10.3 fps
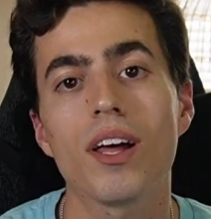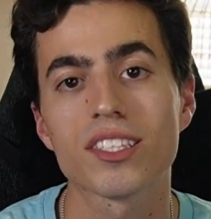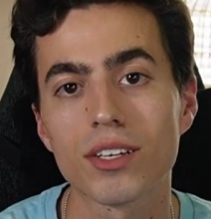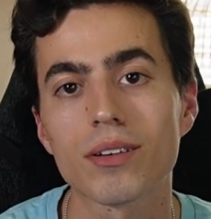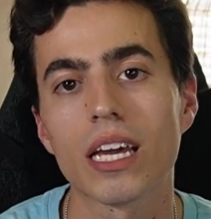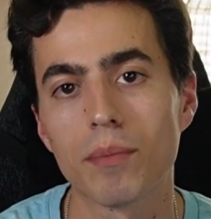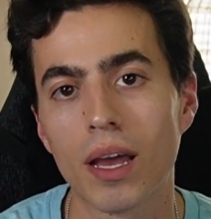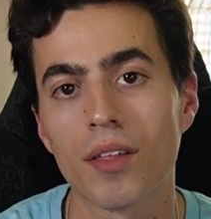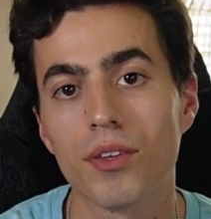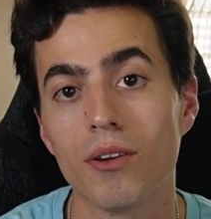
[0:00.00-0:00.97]
That's okay,
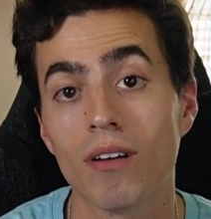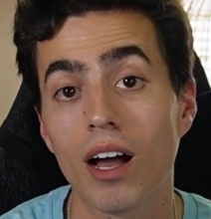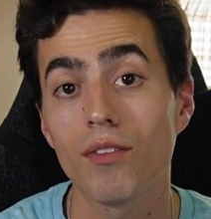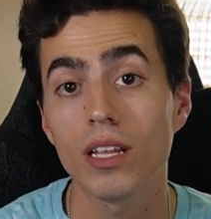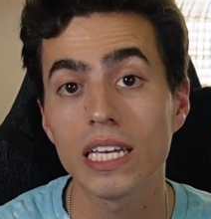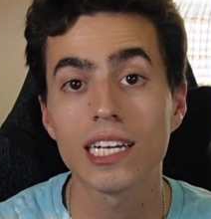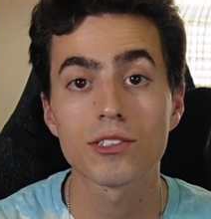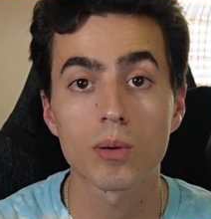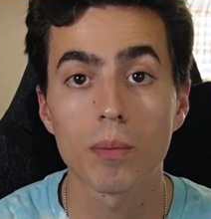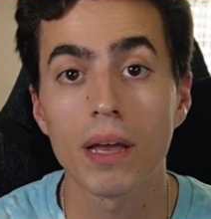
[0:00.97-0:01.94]
Matthew. I've only had
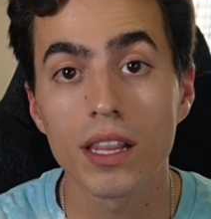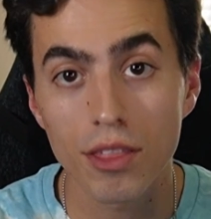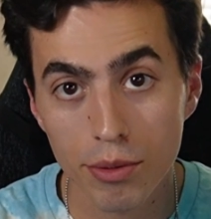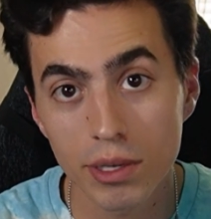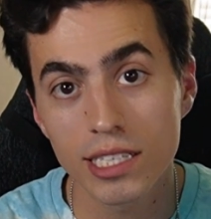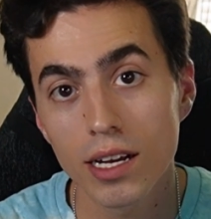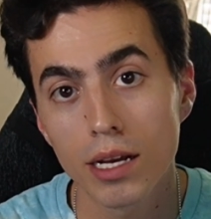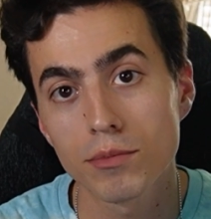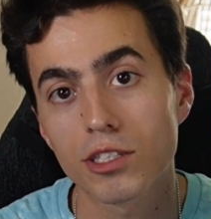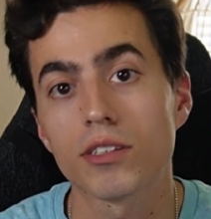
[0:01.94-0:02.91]
to repent 3
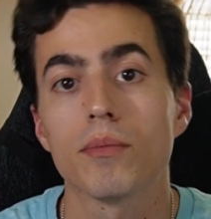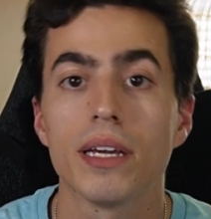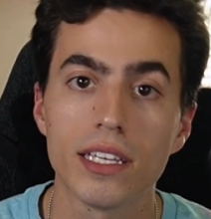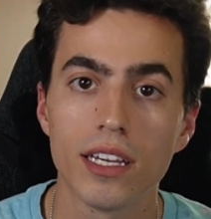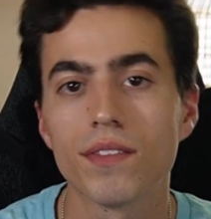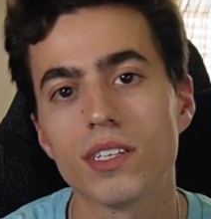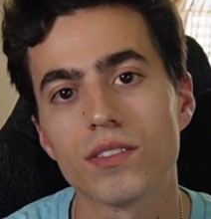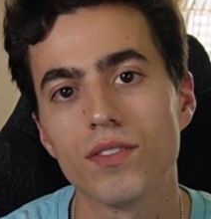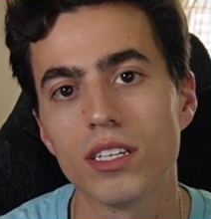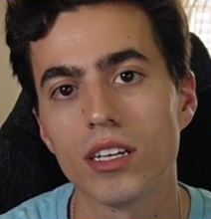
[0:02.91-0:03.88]
times during the making of this
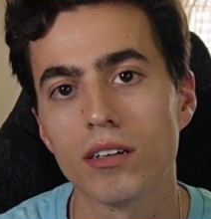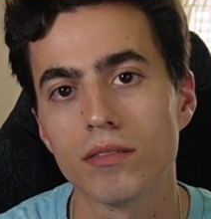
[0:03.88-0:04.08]
video,